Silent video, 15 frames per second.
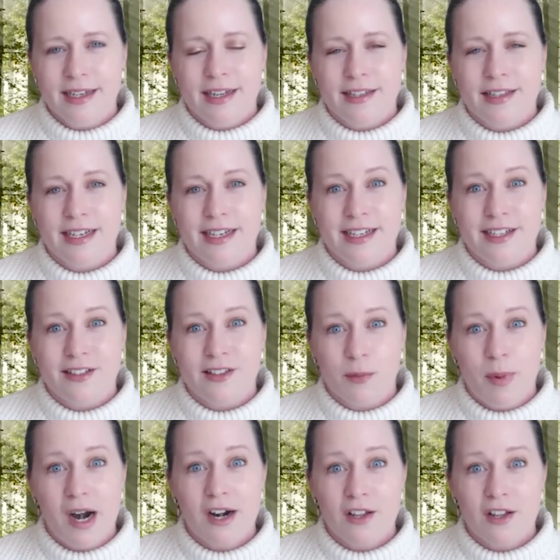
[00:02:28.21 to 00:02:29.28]
the
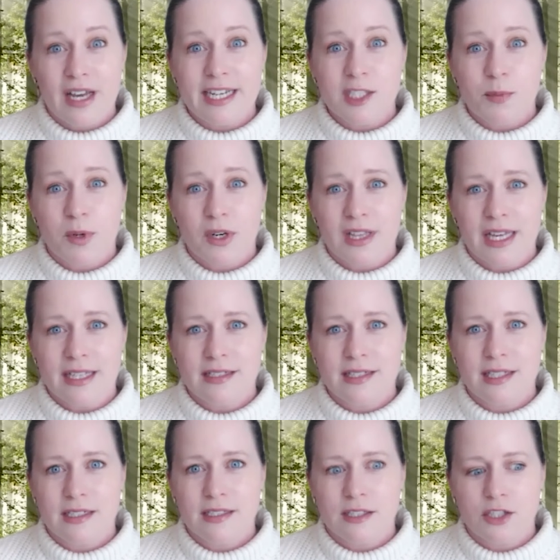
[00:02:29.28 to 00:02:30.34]
part of the iceberg that
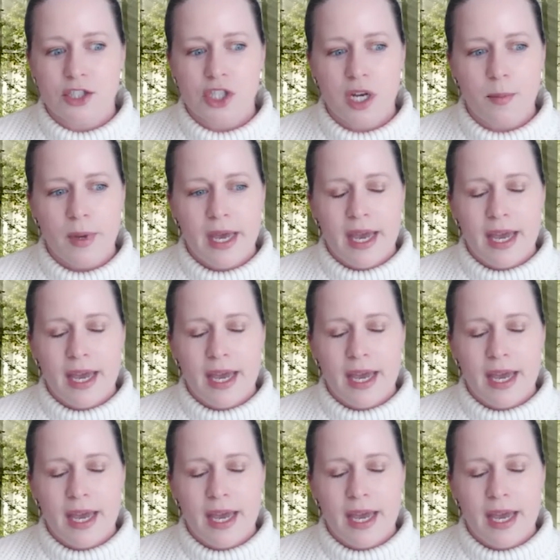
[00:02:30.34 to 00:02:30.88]
sinks the ship